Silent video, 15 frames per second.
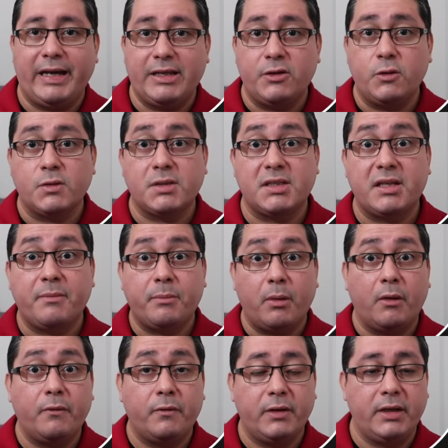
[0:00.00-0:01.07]
and use it
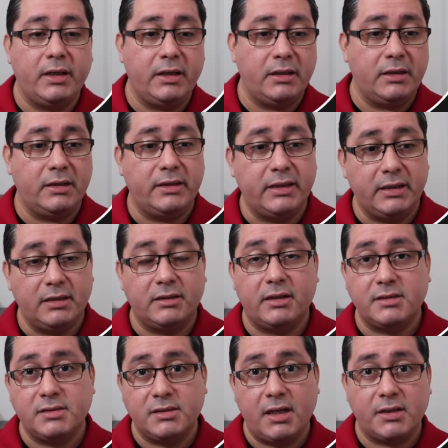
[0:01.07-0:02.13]
above in the
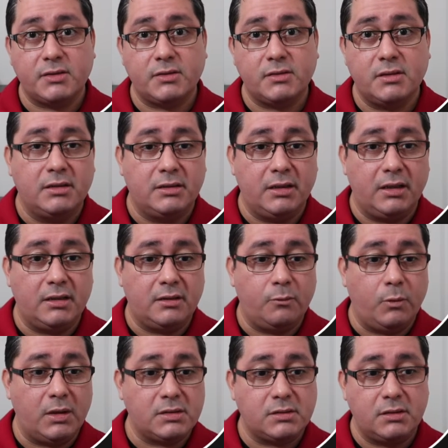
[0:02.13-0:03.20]
transaction that
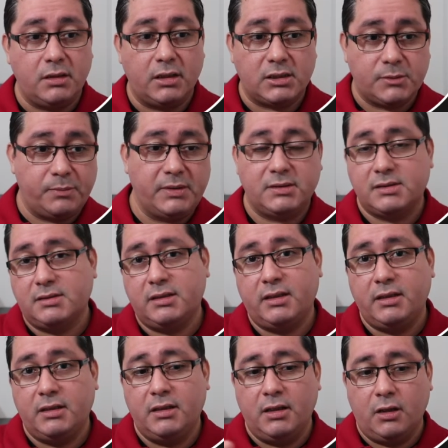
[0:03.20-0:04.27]
was
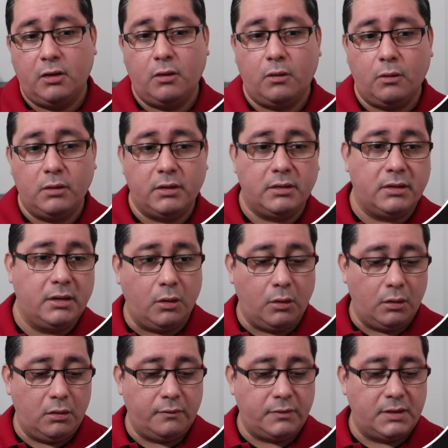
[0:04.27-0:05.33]
explicitly calling
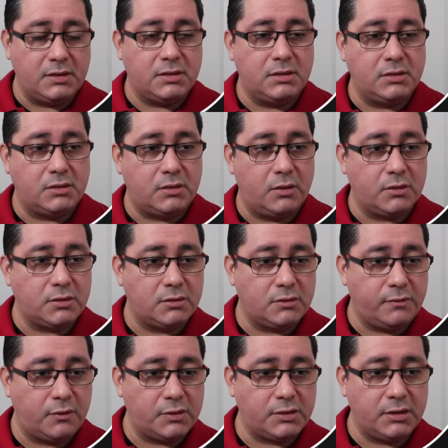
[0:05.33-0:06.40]
all of these instructions
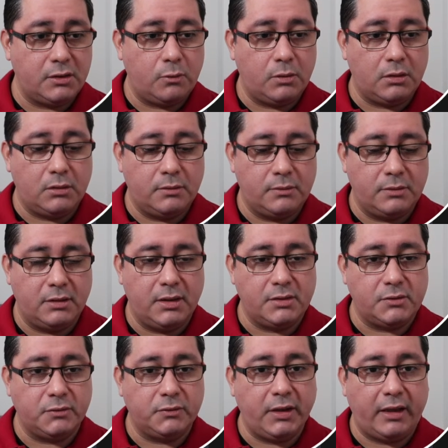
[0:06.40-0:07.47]
for SQL.
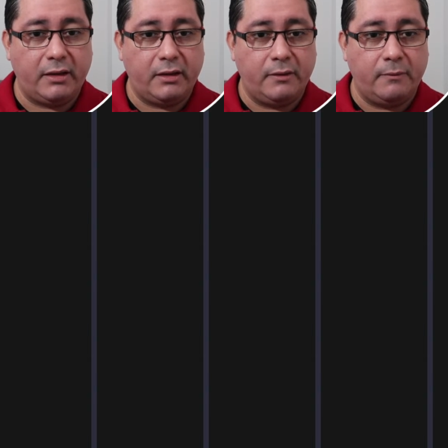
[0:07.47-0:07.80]
Let's do that.